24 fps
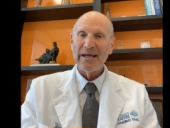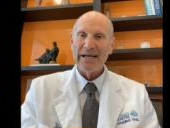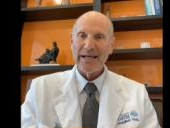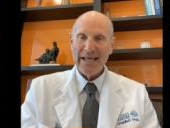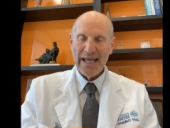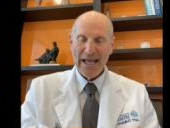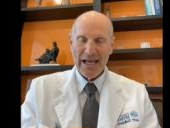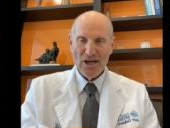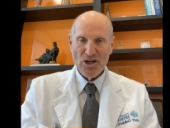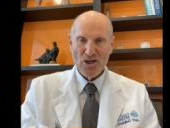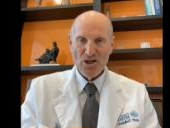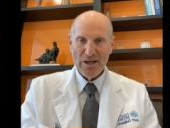the
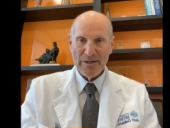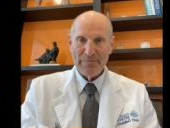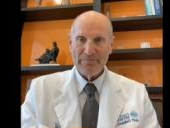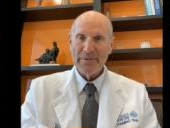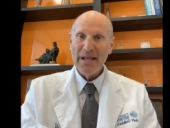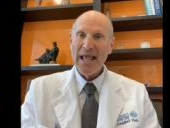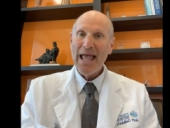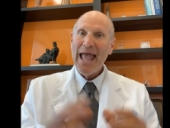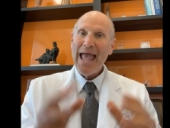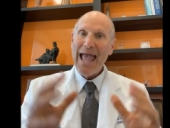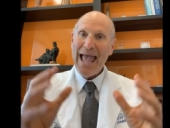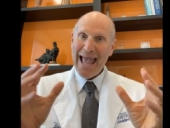
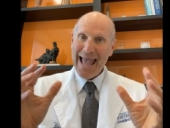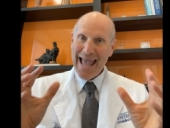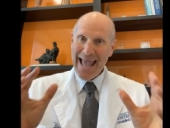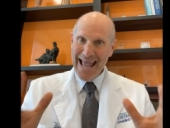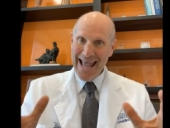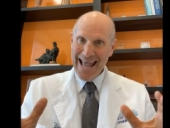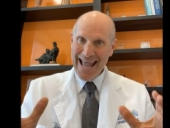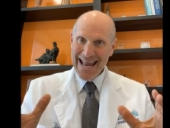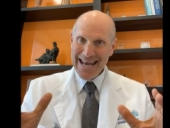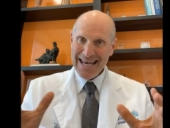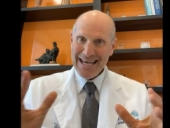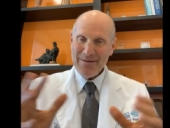medication.
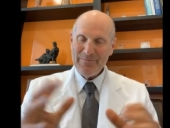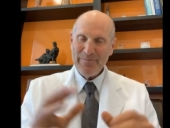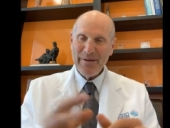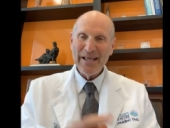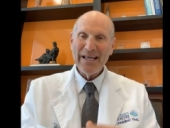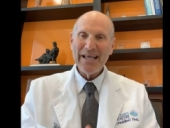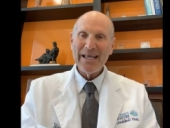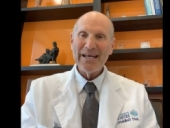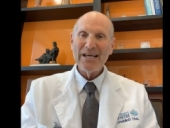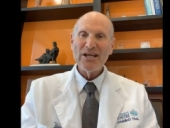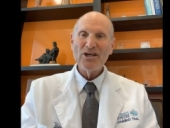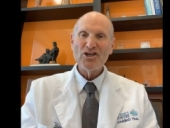And
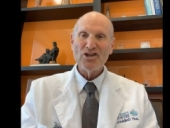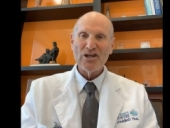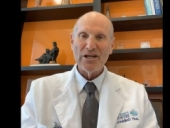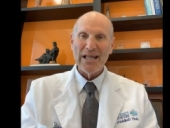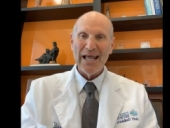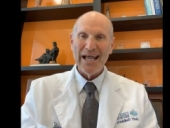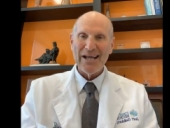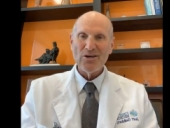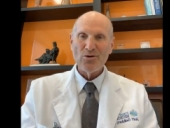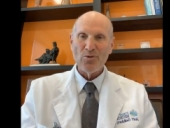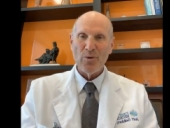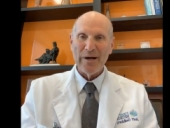beginning
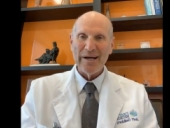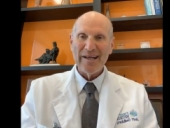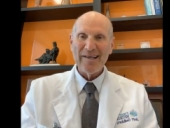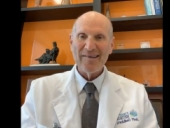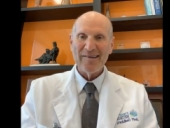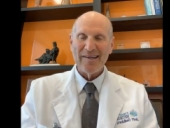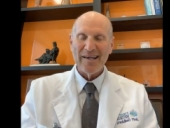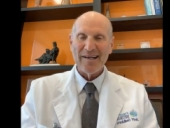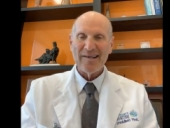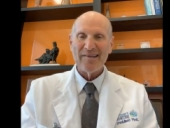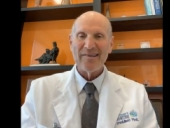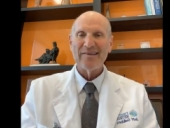July
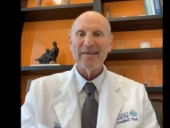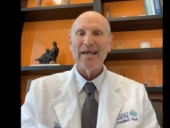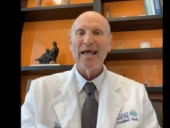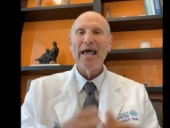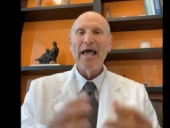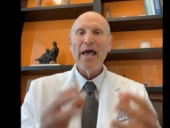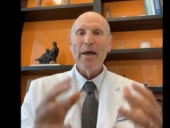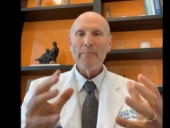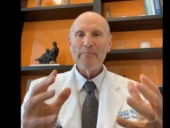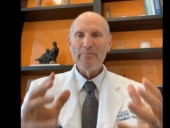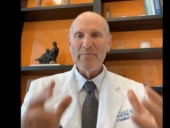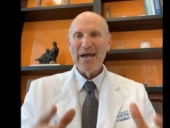
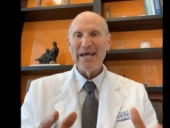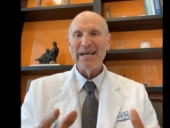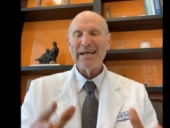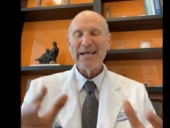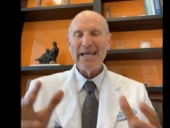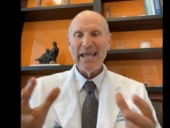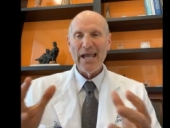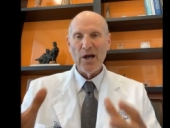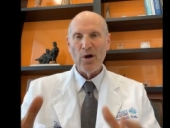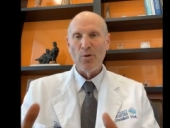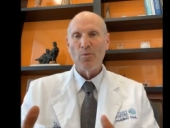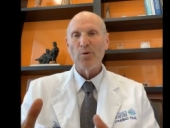26,
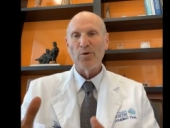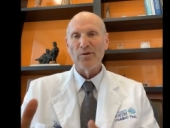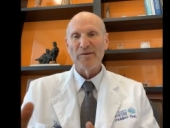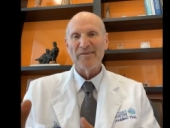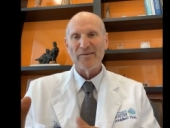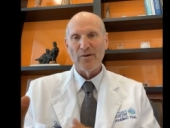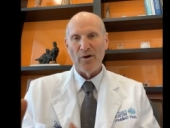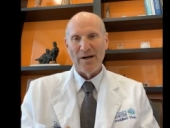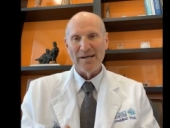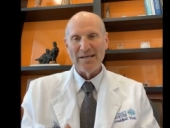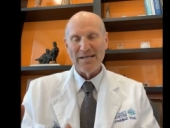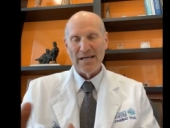Medicare
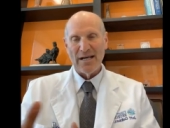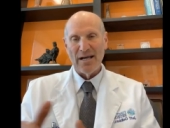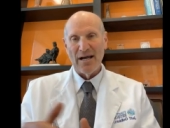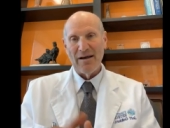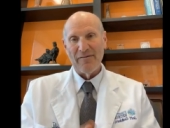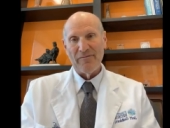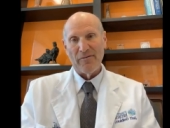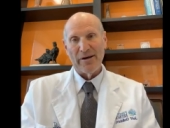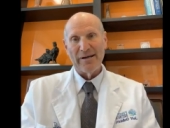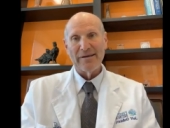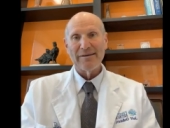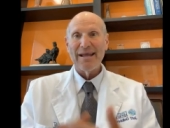will start to
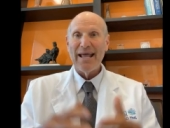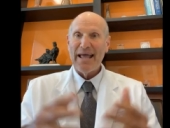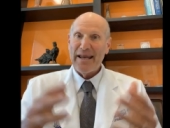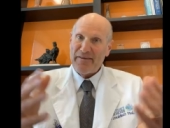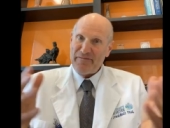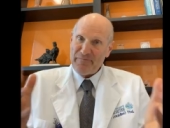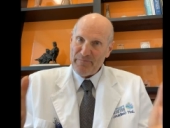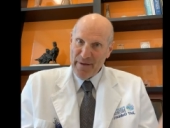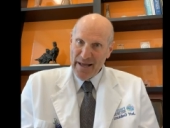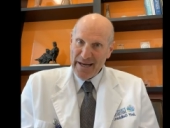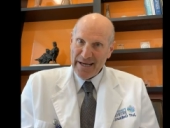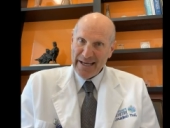cover it.
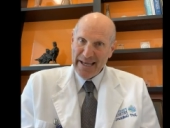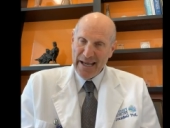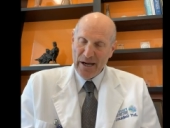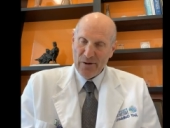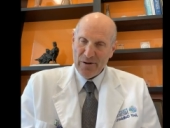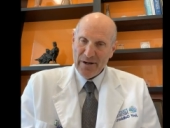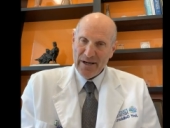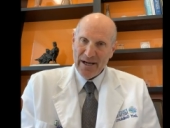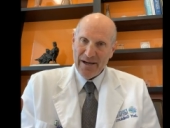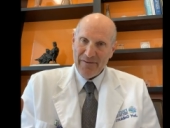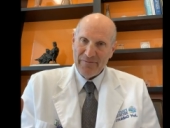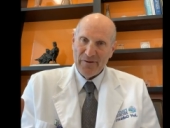And if
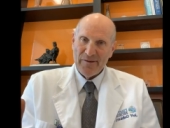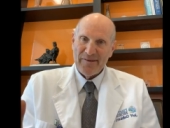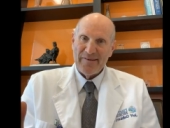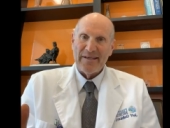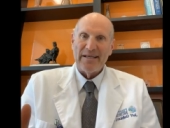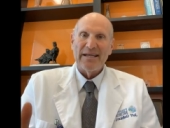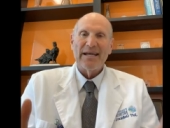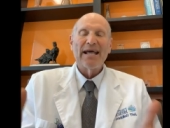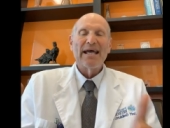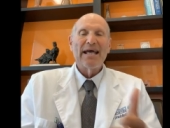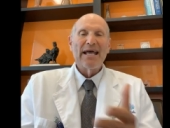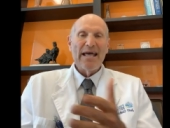Medicare
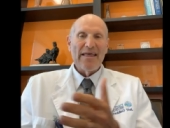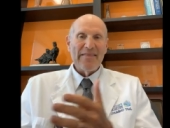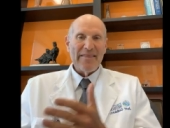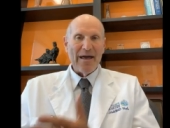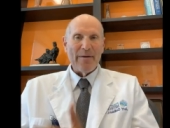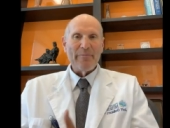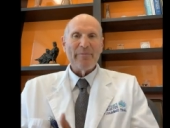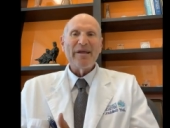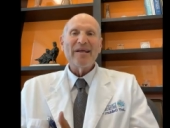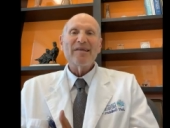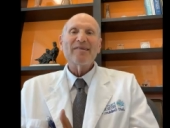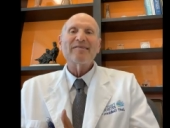covers it,
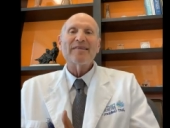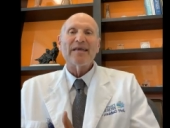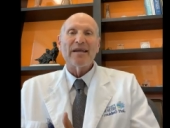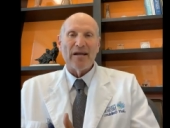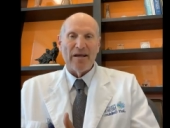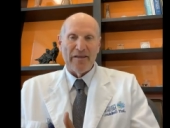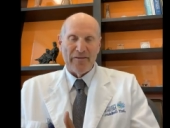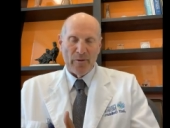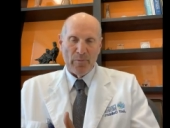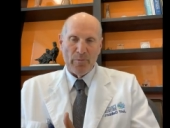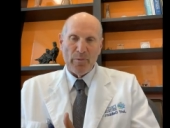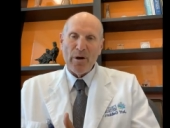that means
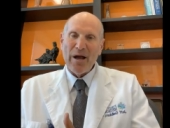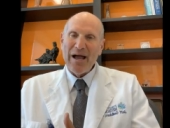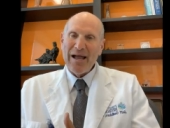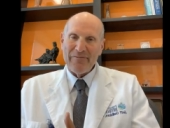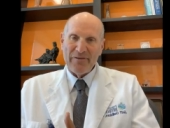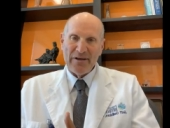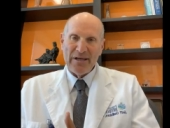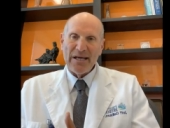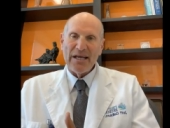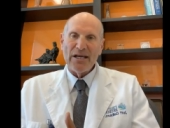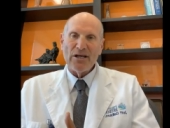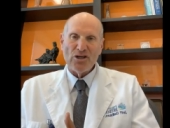that other
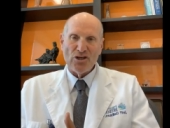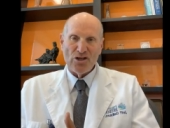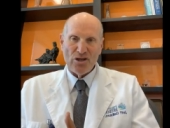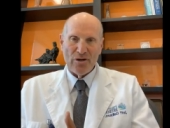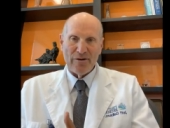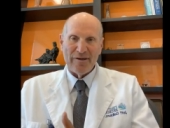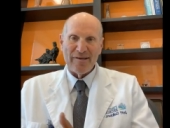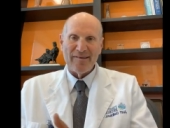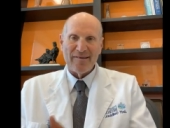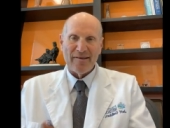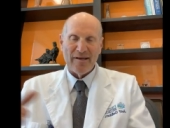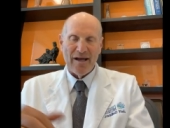private
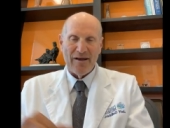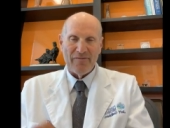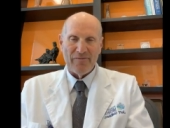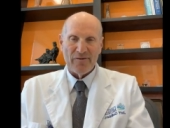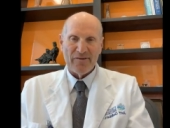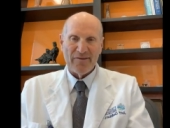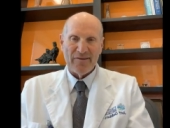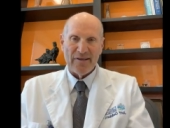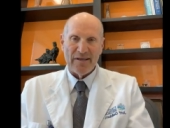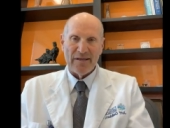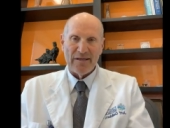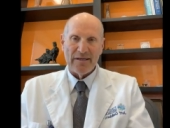insurance
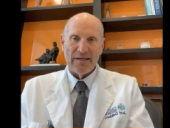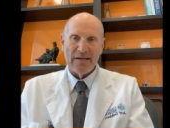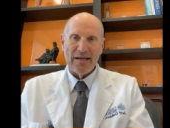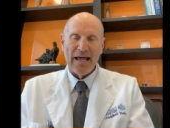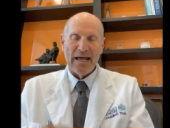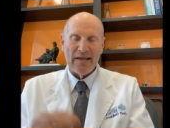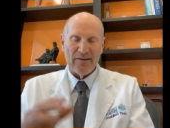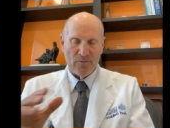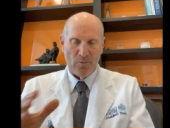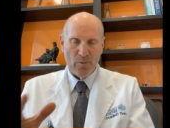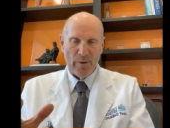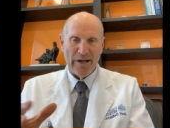covers it
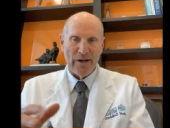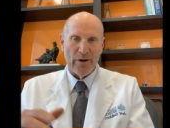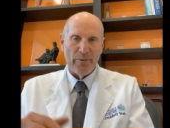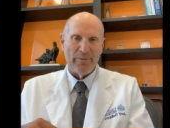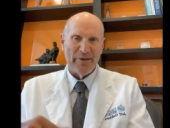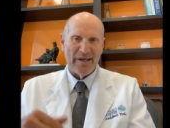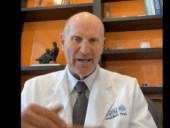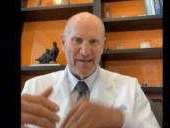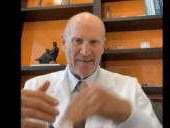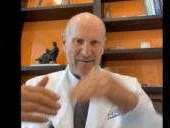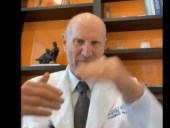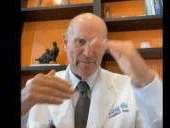as
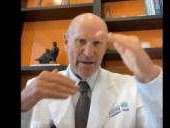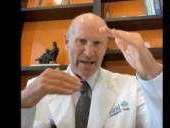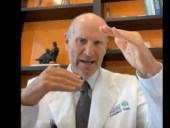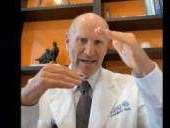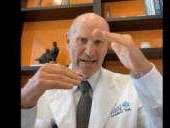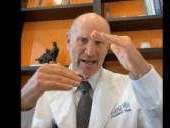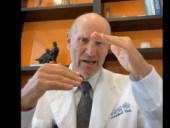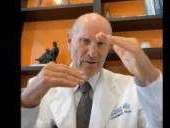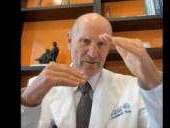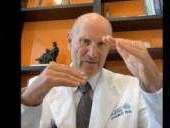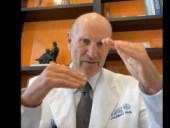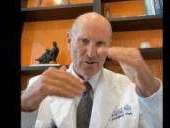well because
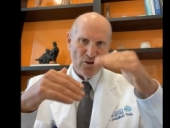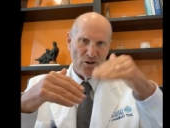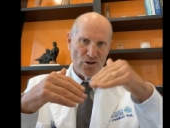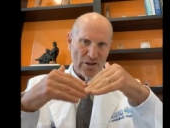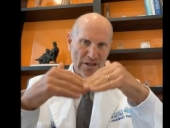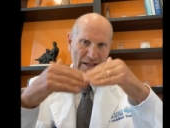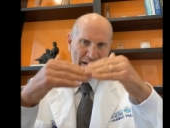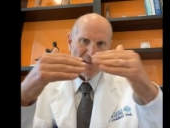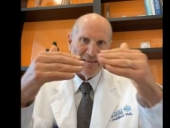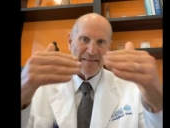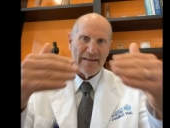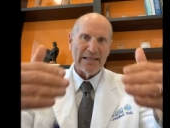Medicare is
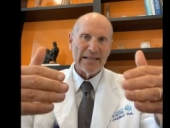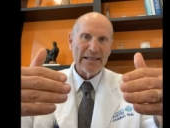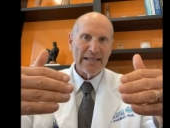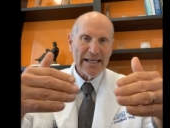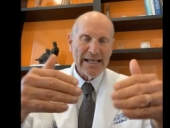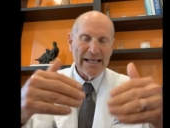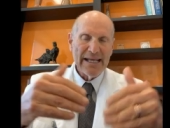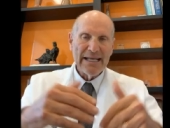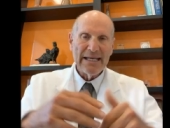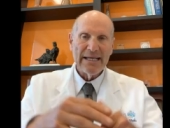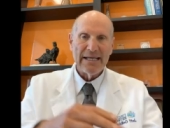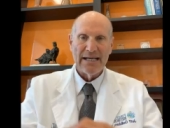usually the
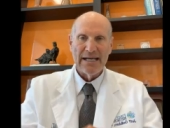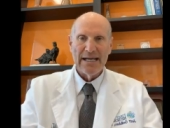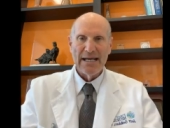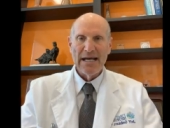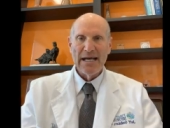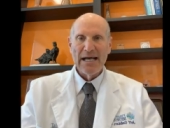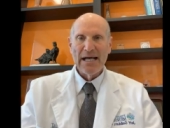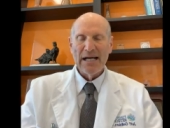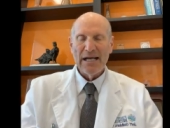lead